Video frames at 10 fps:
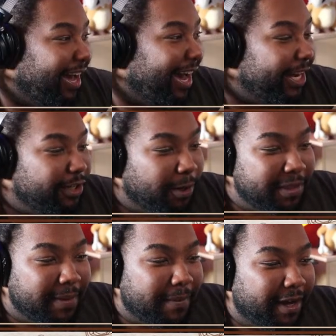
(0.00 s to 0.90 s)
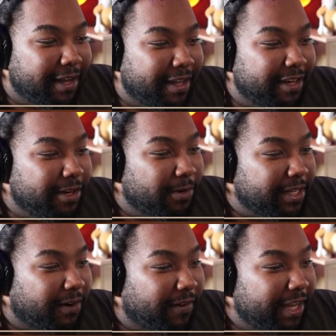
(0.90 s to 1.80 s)
I don't think the mangaka knows how
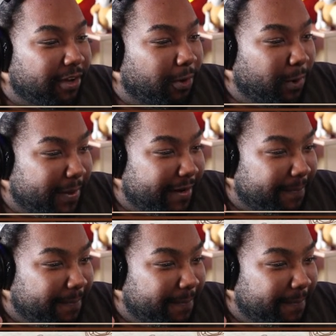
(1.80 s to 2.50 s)
to write good women.